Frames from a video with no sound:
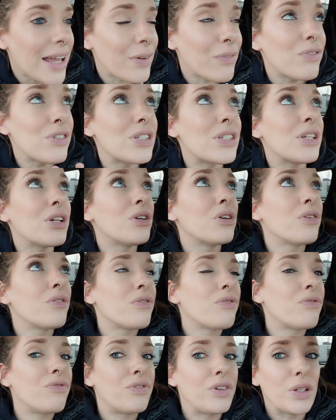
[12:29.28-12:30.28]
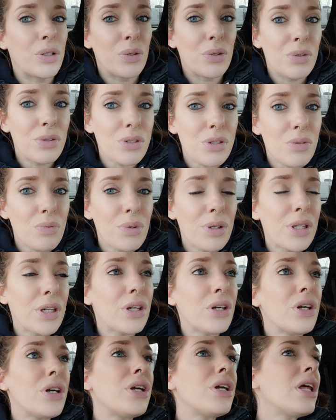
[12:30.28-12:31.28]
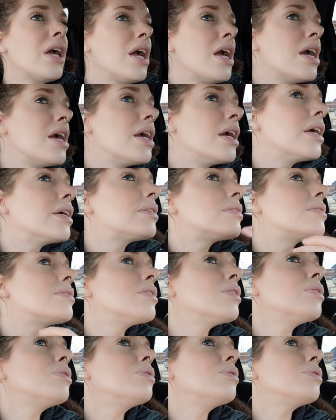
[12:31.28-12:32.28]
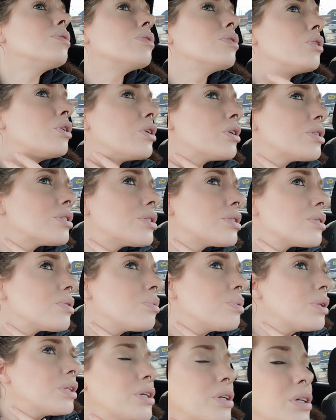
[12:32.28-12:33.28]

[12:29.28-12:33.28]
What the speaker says: it still feels really good. It still looks really